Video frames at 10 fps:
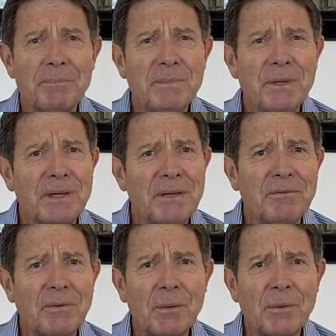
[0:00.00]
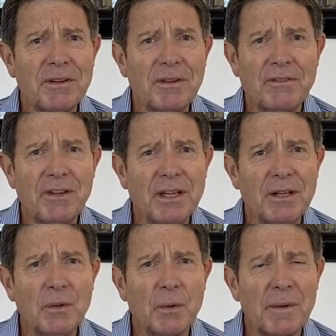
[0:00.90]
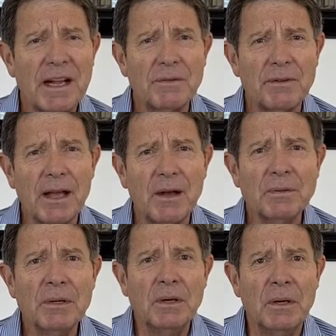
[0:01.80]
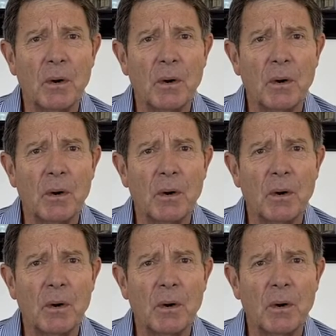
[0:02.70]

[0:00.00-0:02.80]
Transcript: looking forward to seeing you around town,